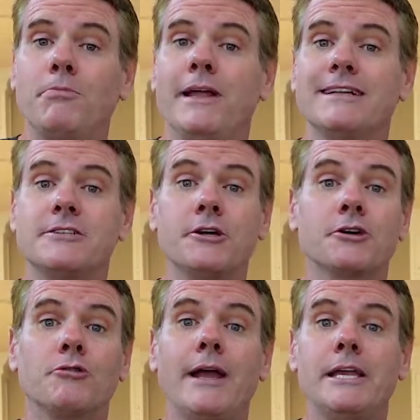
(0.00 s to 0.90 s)
plans, they're
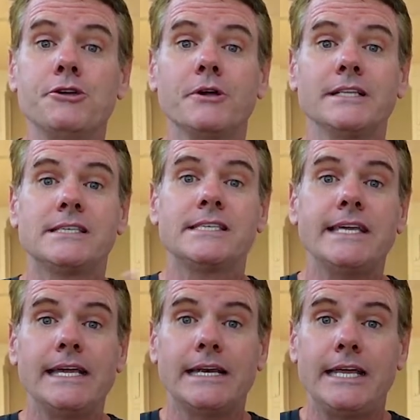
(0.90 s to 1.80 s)
great. You can
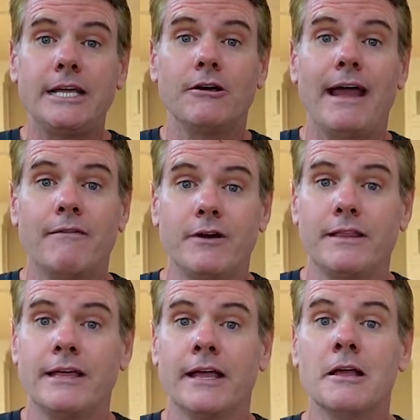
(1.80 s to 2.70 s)
see and hear
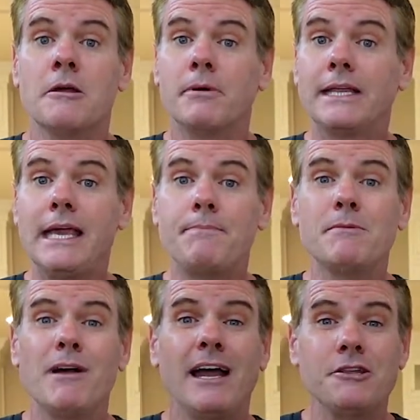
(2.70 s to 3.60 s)
everything. But keep
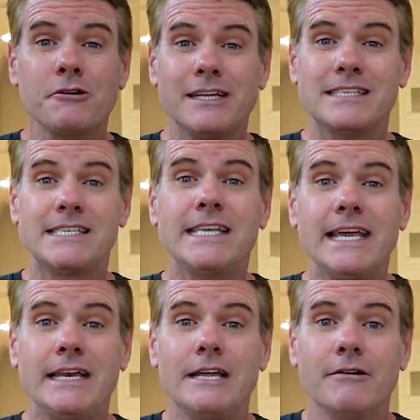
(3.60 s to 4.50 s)
in mind, you can see
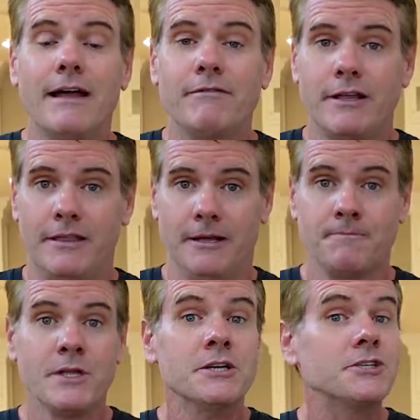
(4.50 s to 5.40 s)
and hear everything.
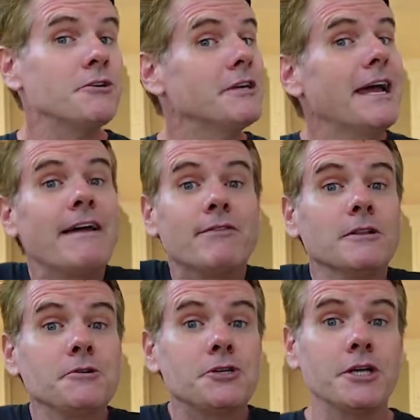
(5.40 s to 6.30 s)
So the
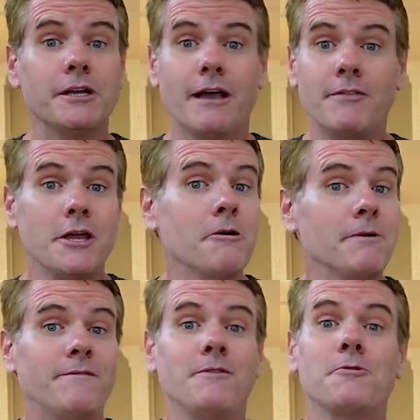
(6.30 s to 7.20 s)
evolution of the
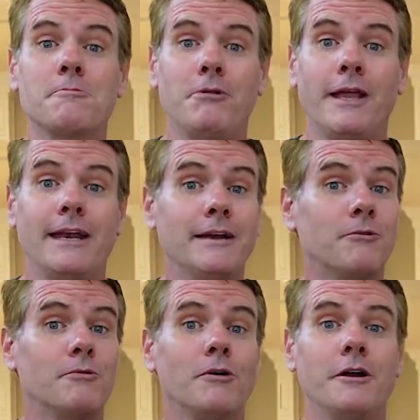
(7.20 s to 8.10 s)
open floor plan at
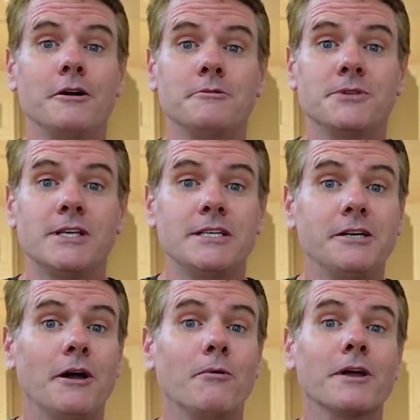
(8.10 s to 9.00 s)
Aurora Homes says,
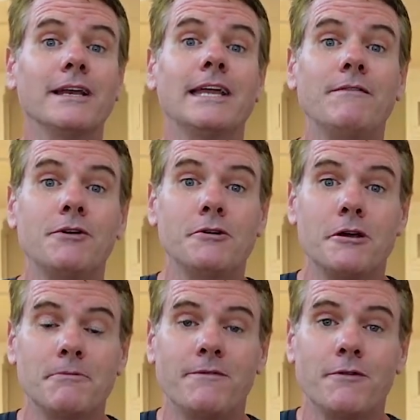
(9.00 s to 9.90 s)
we're going to give you an
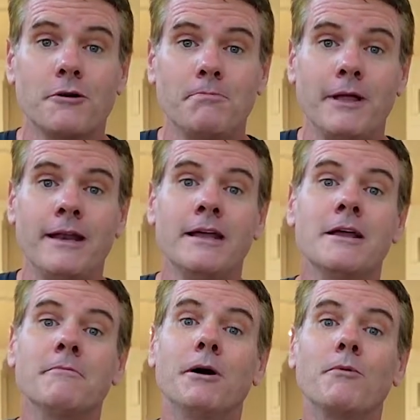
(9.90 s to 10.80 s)
open floor plan,
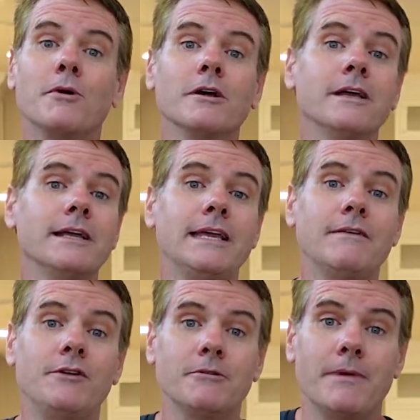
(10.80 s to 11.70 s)
but we're going to
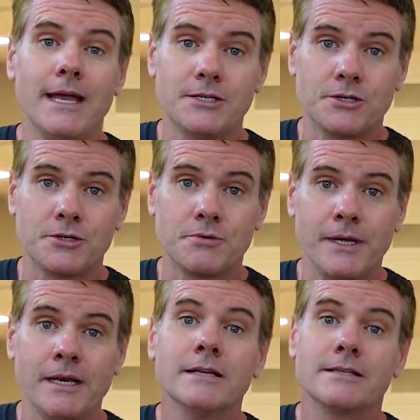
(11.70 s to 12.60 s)
give your master
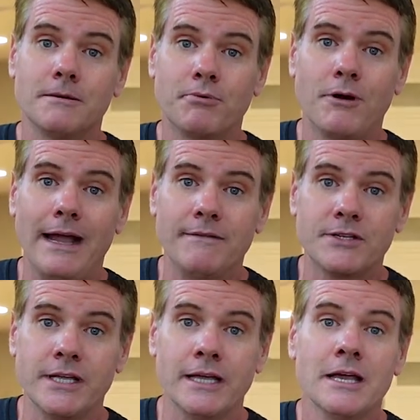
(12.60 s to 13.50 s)
suite some privacy.